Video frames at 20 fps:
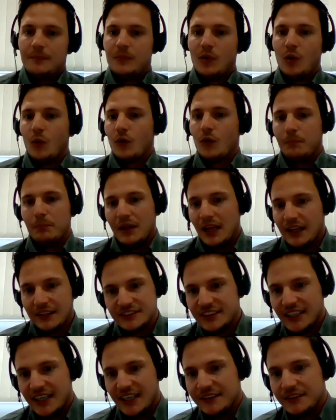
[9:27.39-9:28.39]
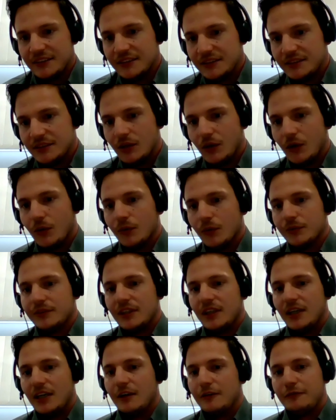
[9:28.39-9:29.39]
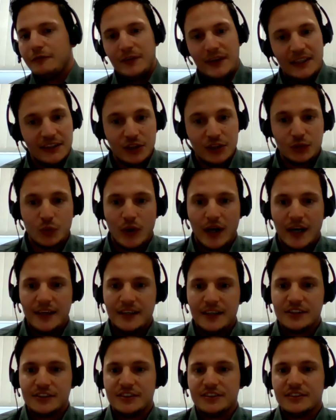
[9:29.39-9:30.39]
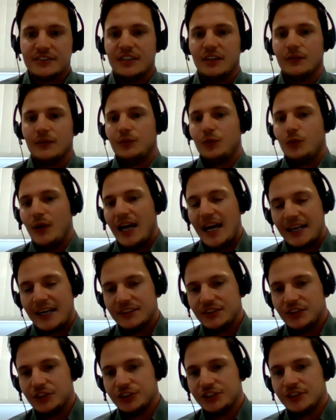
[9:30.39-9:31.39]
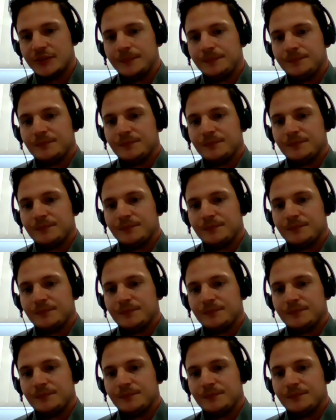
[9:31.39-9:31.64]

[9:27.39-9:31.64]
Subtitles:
or plant-sided on filter dryers, on the reactors,